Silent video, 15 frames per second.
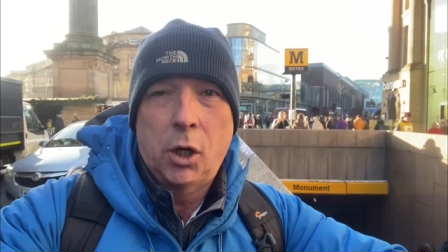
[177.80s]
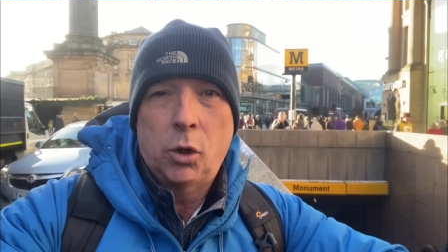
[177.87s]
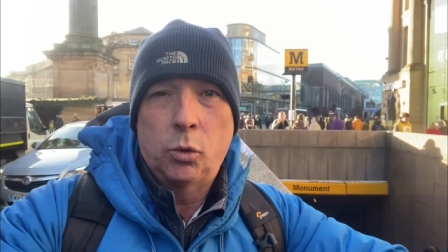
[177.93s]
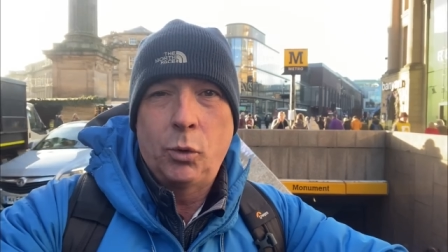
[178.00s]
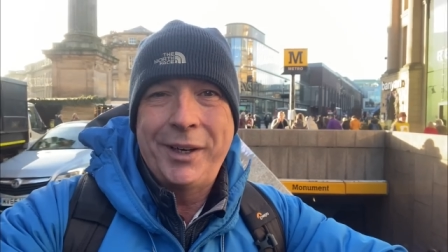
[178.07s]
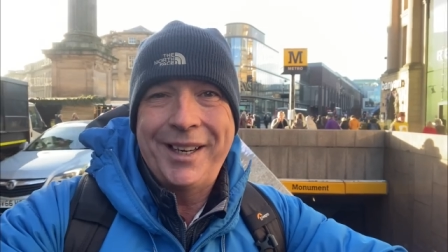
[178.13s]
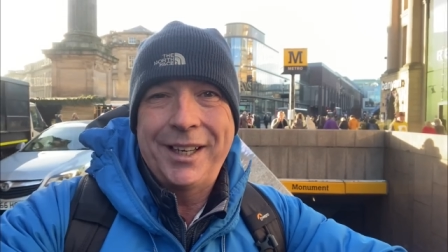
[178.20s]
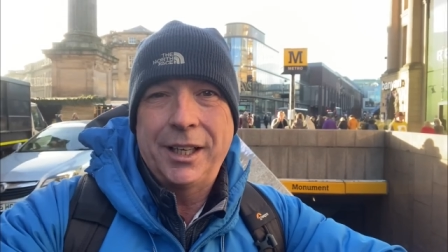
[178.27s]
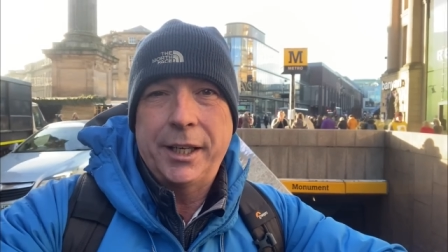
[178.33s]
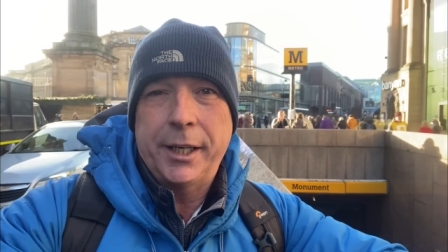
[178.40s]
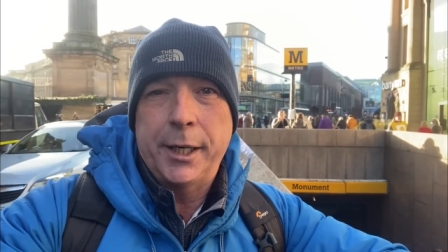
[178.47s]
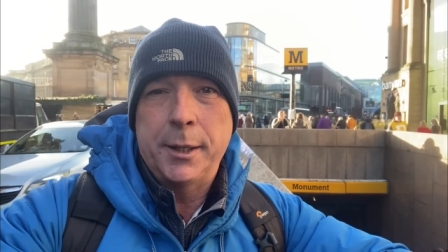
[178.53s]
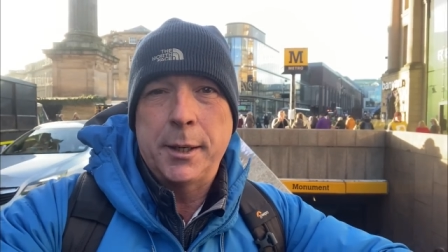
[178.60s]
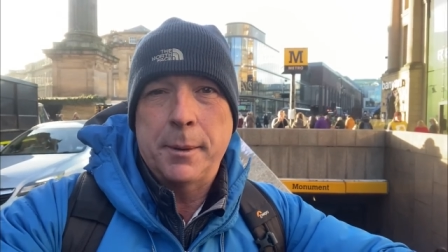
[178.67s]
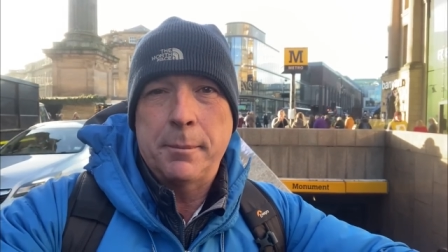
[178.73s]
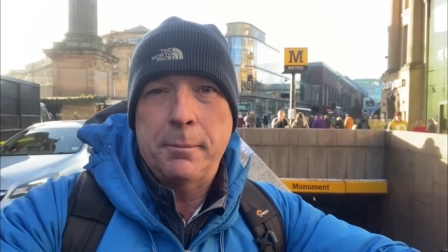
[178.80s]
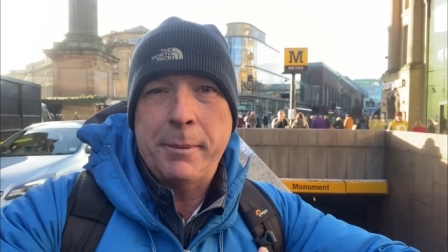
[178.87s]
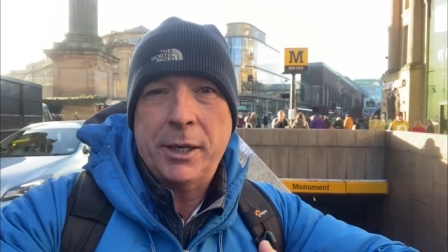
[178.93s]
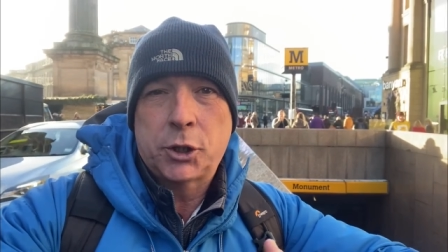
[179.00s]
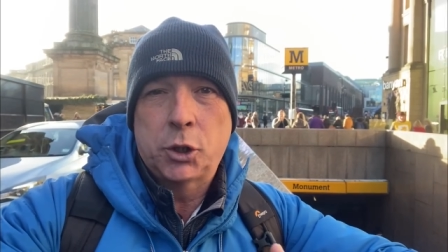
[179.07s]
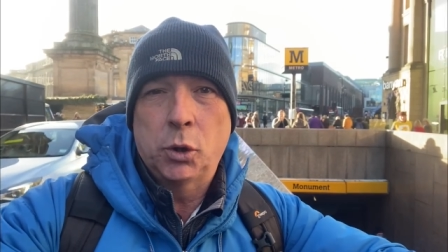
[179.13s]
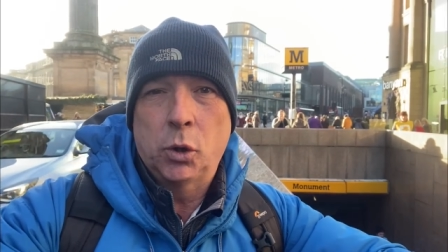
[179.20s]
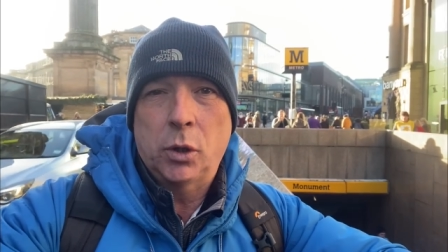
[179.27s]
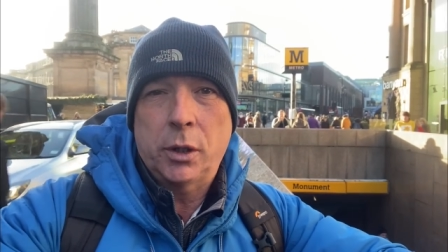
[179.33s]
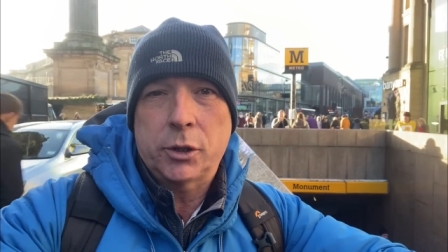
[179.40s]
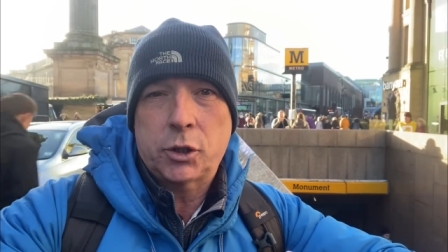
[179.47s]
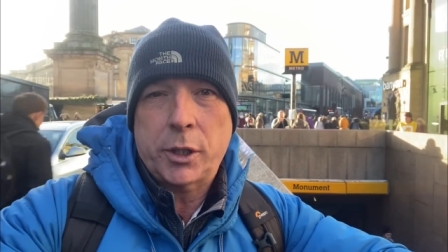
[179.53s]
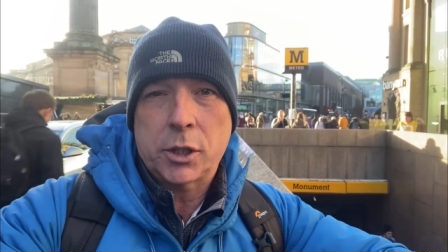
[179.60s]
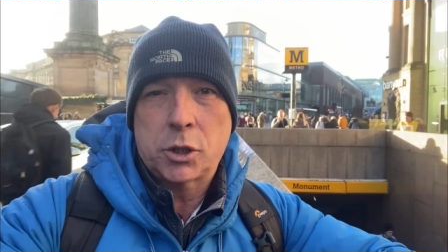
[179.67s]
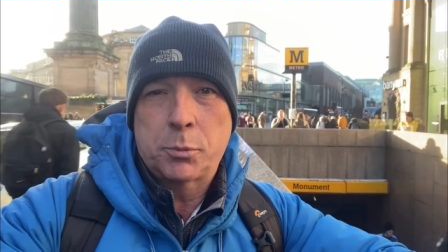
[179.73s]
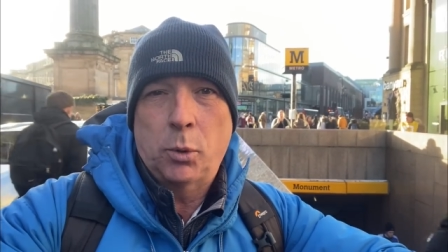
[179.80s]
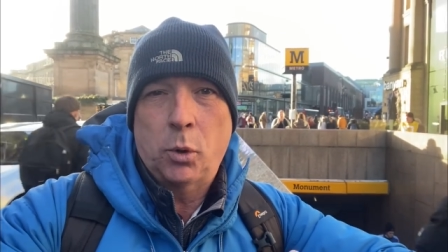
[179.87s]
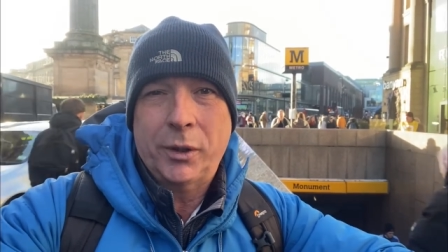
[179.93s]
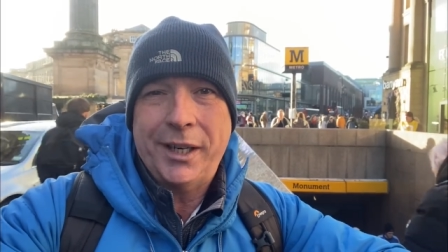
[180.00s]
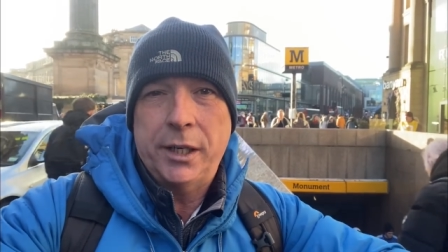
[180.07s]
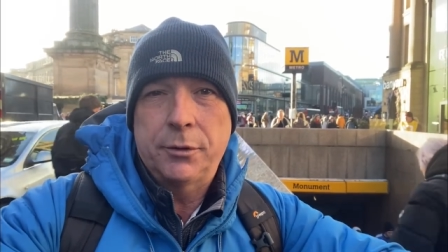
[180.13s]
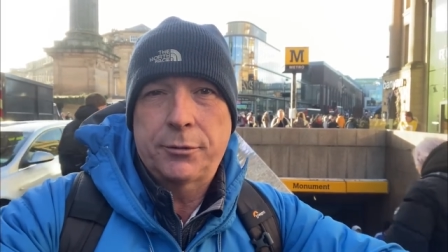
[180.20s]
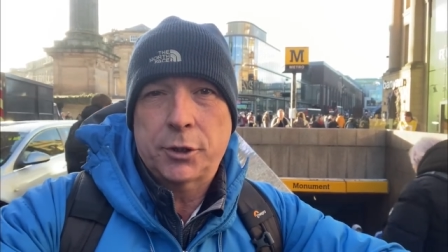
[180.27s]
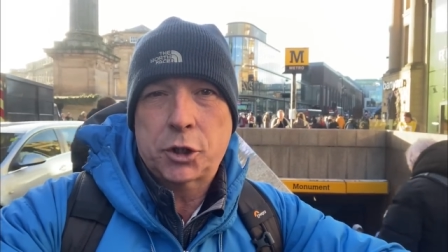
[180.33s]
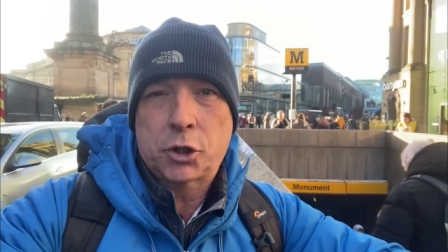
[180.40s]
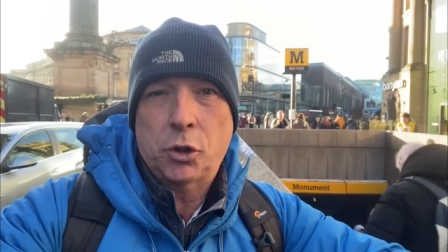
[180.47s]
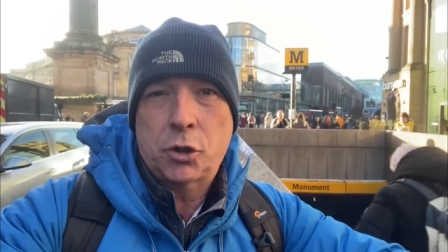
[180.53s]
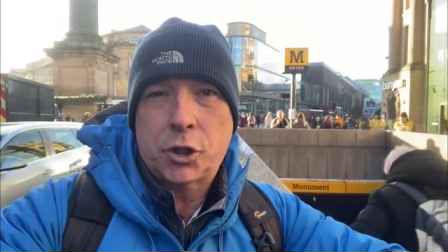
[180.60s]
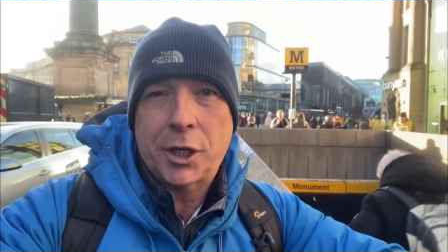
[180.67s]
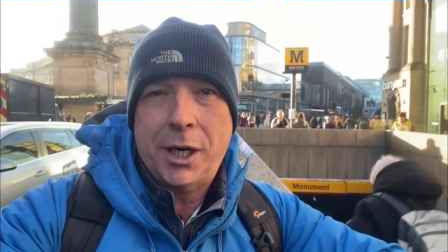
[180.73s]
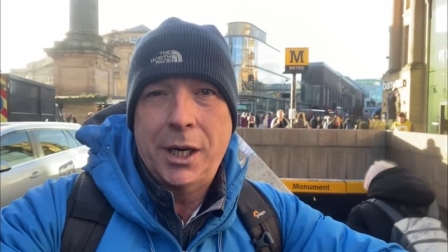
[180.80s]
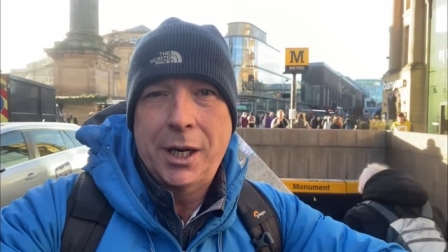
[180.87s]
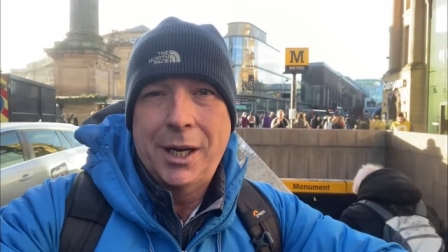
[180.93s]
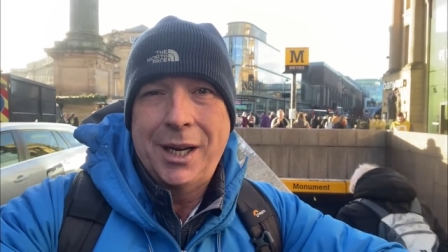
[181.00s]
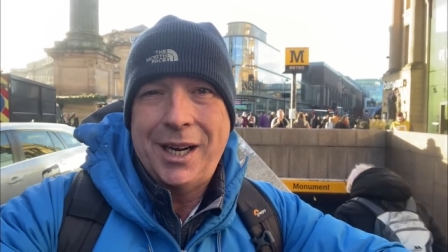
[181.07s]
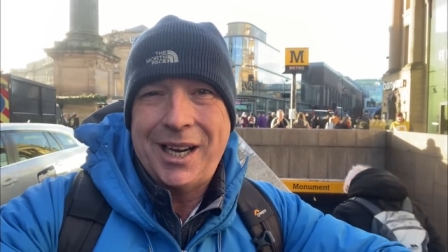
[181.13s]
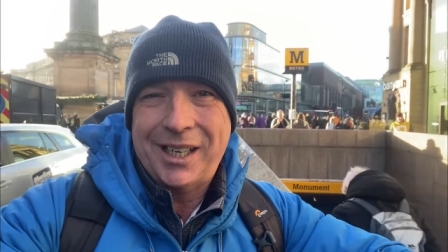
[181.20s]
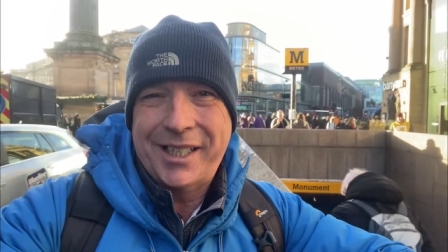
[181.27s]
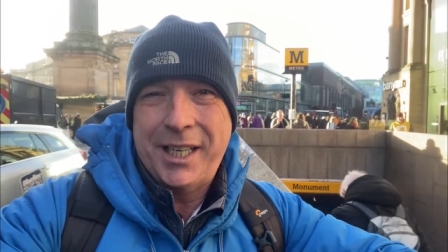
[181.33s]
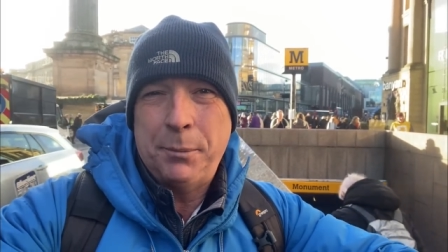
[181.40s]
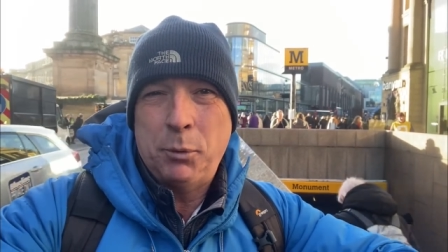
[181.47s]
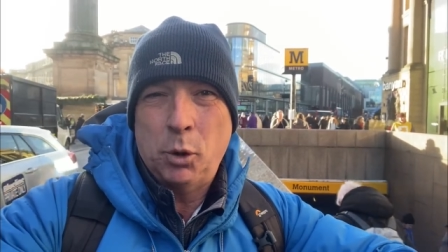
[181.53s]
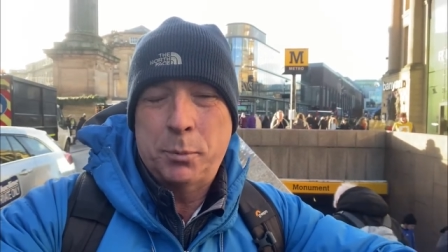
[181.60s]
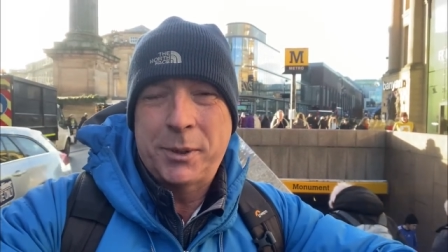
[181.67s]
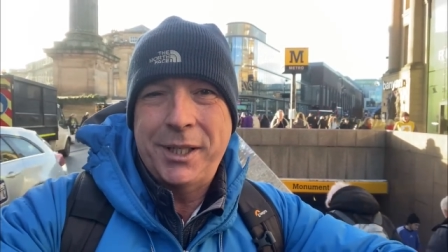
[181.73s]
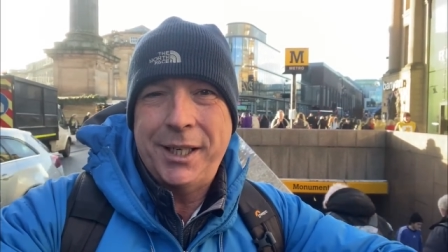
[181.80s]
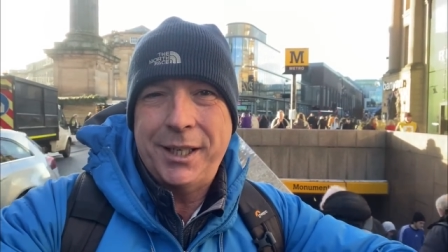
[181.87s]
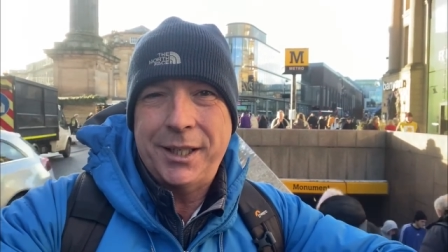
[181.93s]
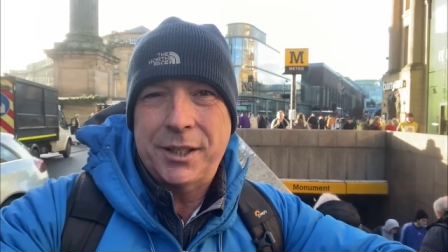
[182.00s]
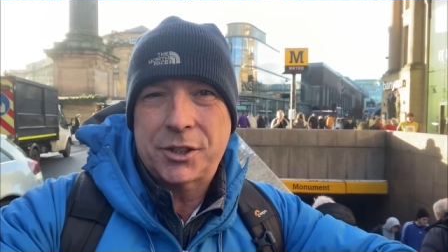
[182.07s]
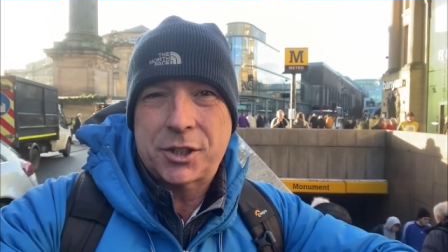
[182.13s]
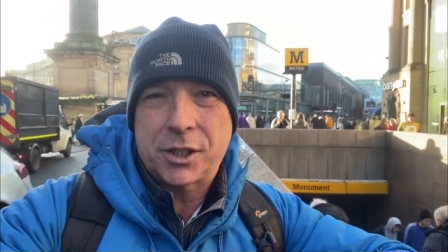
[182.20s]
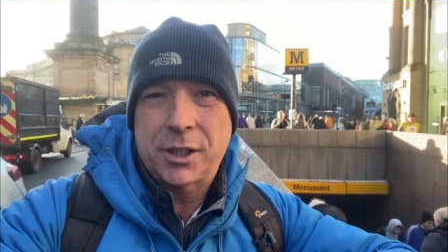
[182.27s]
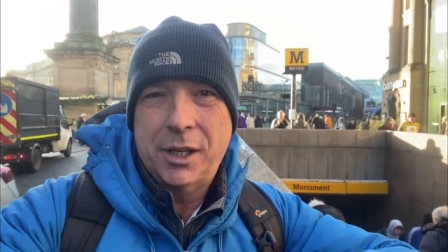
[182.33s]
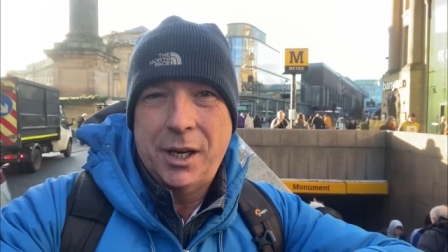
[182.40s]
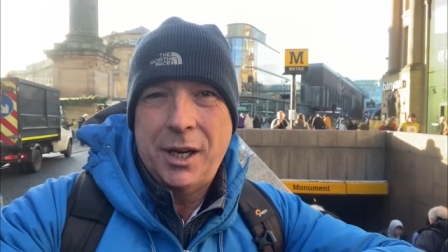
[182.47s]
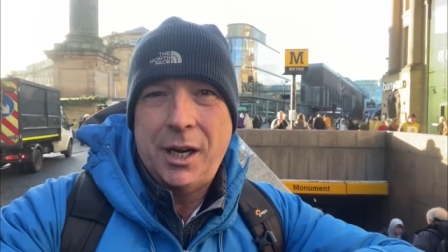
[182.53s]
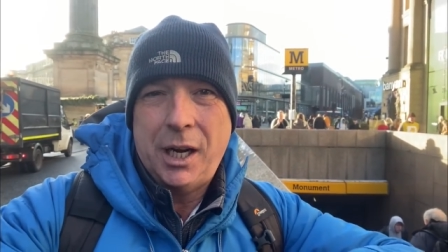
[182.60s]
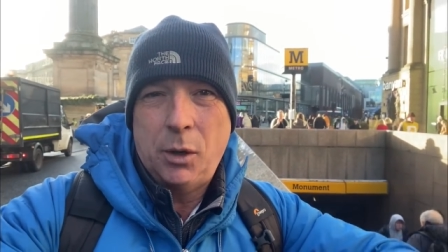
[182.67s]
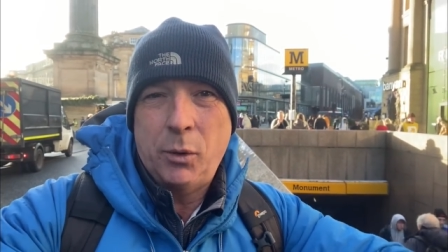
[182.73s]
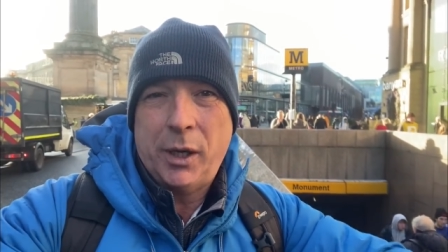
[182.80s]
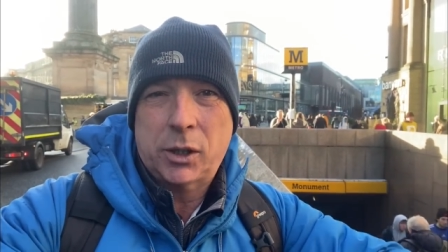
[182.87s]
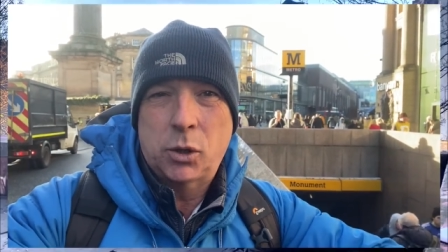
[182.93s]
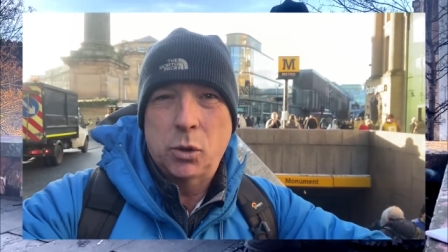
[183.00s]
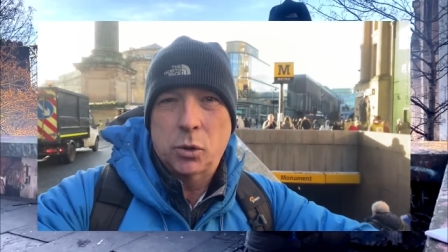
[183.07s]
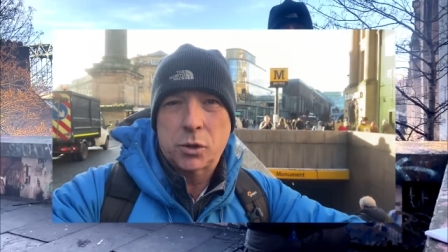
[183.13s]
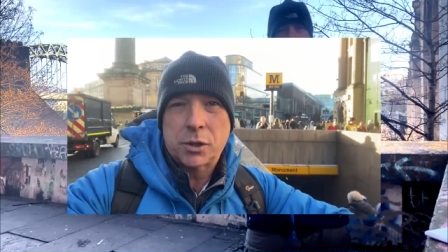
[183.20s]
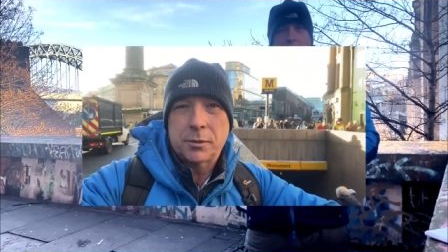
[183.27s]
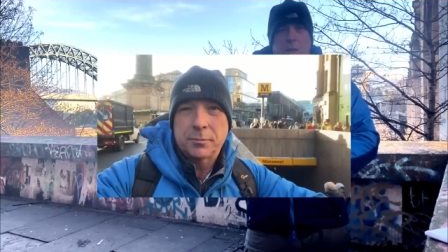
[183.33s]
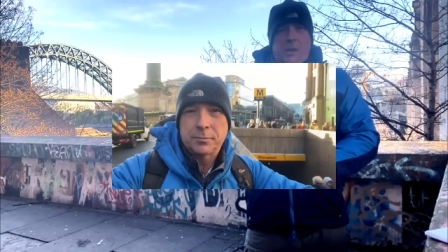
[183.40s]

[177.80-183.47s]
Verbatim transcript: rail and metro transport infrastructure. I'll keep you updated as to how that goes.